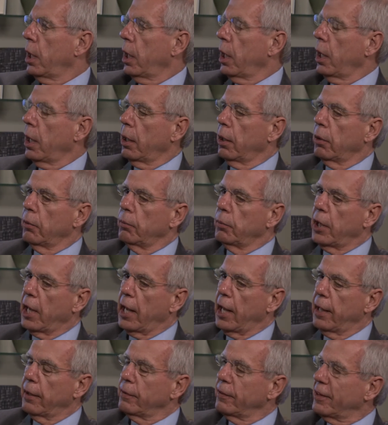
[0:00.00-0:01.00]

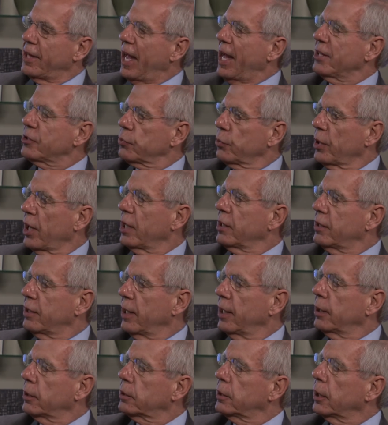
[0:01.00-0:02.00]
And that's what I
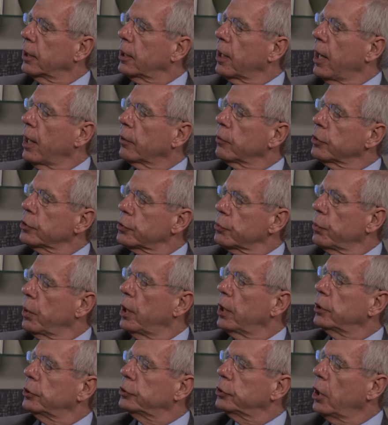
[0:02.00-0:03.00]
think the Congress
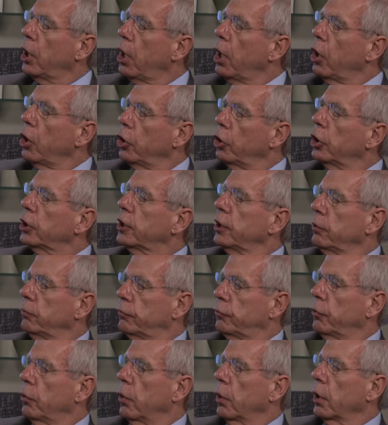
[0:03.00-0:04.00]
was
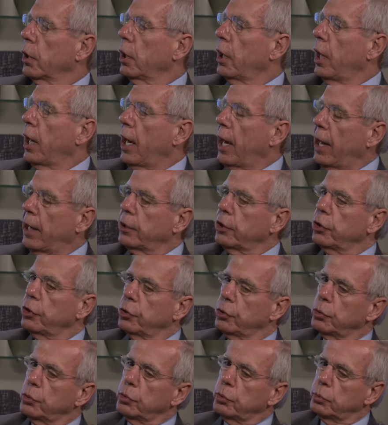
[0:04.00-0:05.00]
looking for. How do
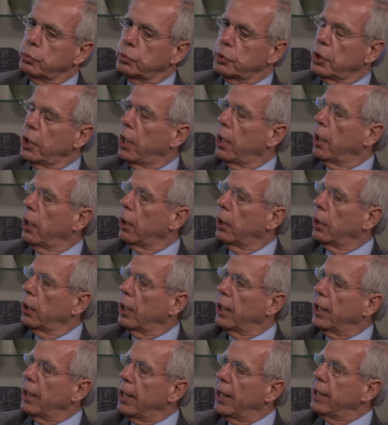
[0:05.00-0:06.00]
you
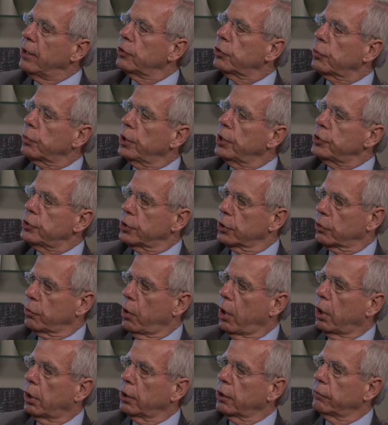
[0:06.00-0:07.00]
increase the
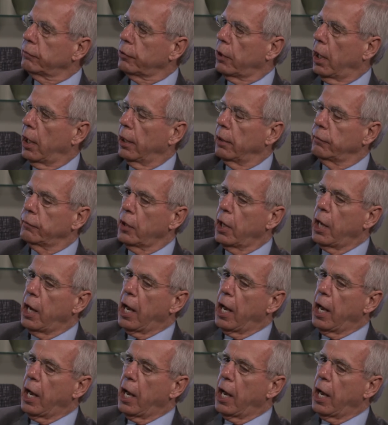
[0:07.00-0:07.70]
quality of life?